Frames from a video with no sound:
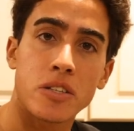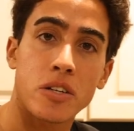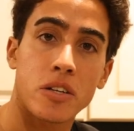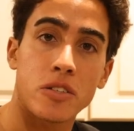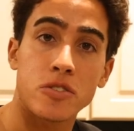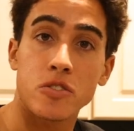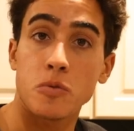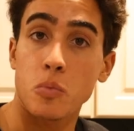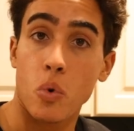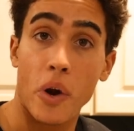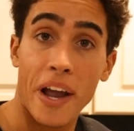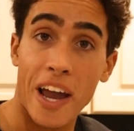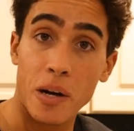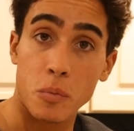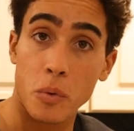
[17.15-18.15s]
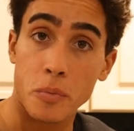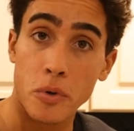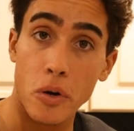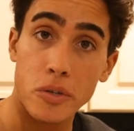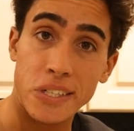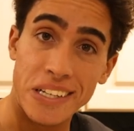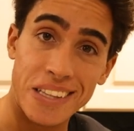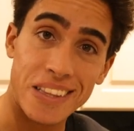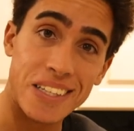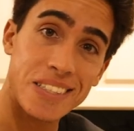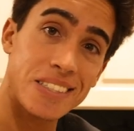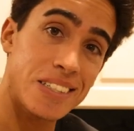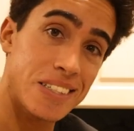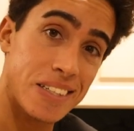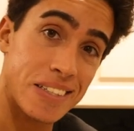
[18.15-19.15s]
to consume more animal protein,
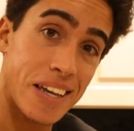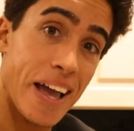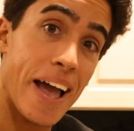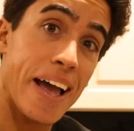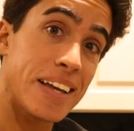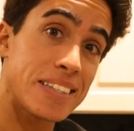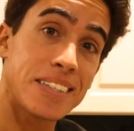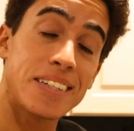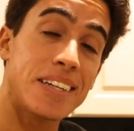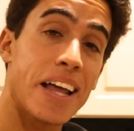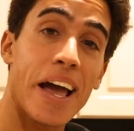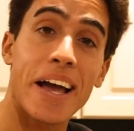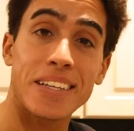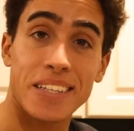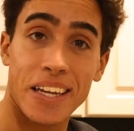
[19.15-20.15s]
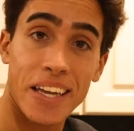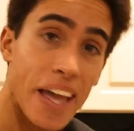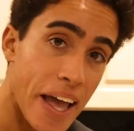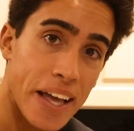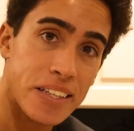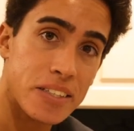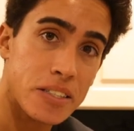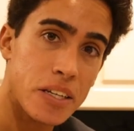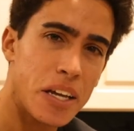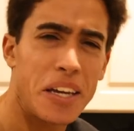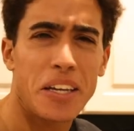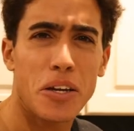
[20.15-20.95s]
this is as good as it gets.